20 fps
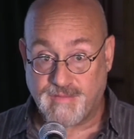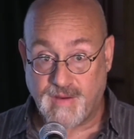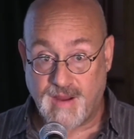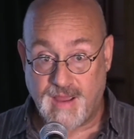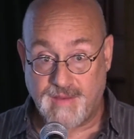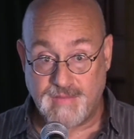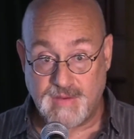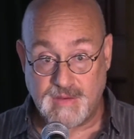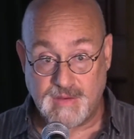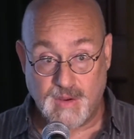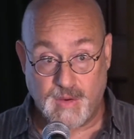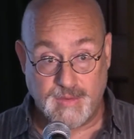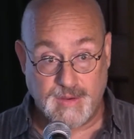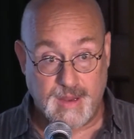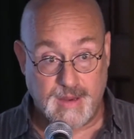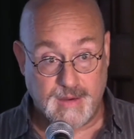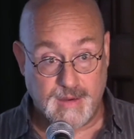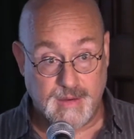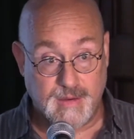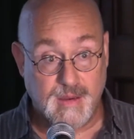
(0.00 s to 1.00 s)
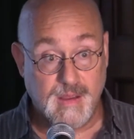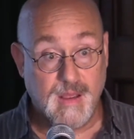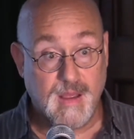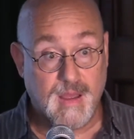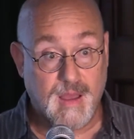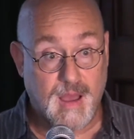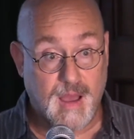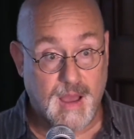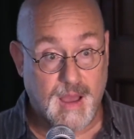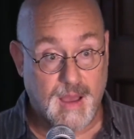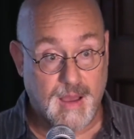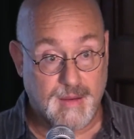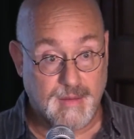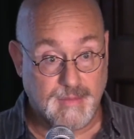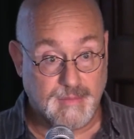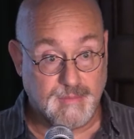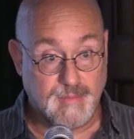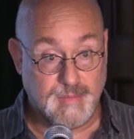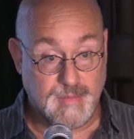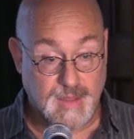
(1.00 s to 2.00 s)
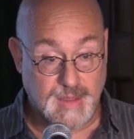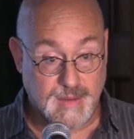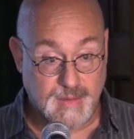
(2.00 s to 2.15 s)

for having donated uh,